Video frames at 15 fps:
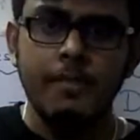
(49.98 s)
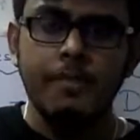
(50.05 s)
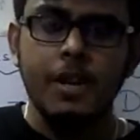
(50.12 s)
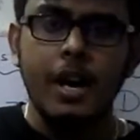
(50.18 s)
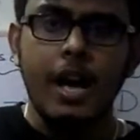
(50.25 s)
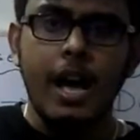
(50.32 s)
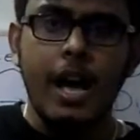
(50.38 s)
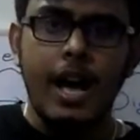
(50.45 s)

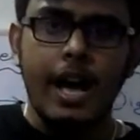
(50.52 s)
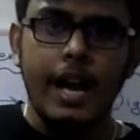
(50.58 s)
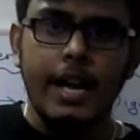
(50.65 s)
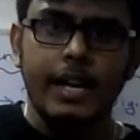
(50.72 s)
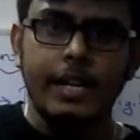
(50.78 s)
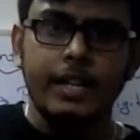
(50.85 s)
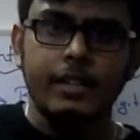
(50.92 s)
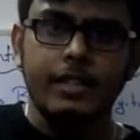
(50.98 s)
and
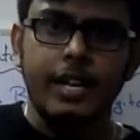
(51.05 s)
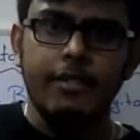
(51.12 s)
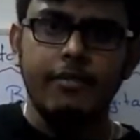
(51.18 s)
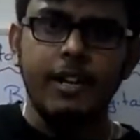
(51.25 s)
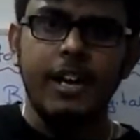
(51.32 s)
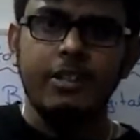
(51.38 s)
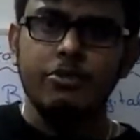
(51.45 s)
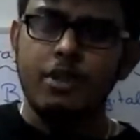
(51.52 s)
that will
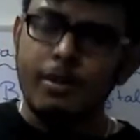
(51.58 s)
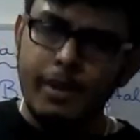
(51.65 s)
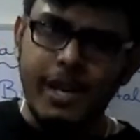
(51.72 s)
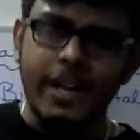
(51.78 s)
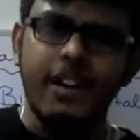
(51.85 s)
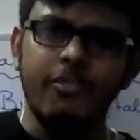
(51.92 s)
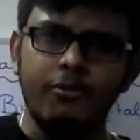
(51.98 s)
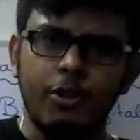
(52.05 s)
actually be enough
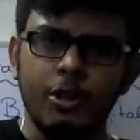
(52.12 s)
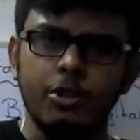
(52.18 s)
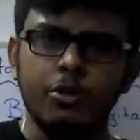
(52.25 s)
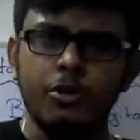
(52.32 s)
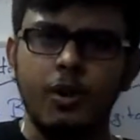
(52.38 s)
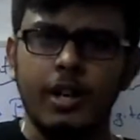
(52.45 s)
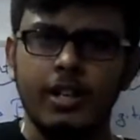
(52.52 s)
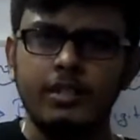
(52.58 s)
for you to
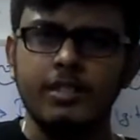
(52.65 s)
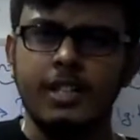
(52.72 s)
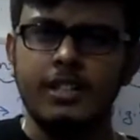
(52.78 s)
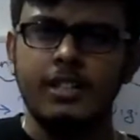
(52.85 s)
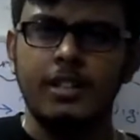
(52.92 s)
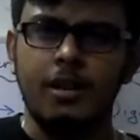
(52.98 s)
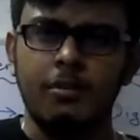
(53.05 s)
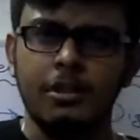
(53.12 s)
understand the
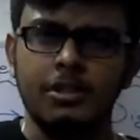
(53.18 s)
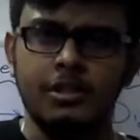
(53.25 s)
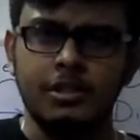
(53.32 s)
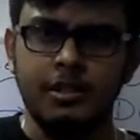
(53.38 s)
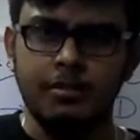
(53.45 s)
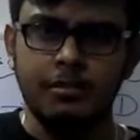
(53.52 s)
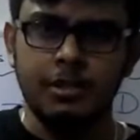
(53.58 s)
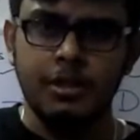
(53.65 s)
number systems.
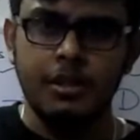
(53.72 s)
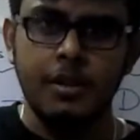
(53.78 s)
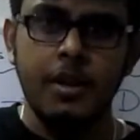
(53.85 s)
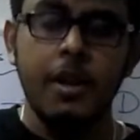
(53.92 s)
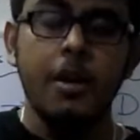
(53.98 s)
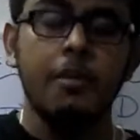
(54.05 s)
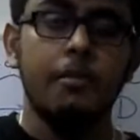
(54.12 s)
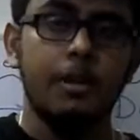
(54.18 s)

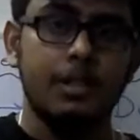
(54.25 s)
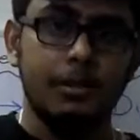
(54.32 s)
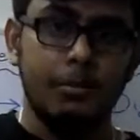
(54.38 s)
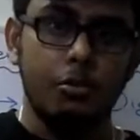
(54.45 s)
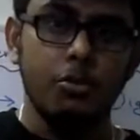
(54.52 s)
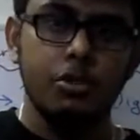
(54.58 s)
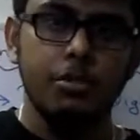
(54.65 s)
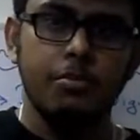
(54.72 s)
But the most
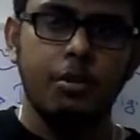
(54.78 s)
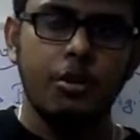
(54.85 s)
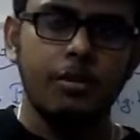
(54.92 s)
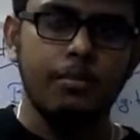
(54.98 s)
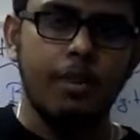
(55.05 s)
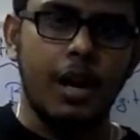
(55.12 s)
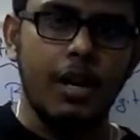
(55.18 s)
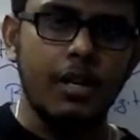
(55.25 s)
important
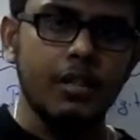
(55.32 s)
part is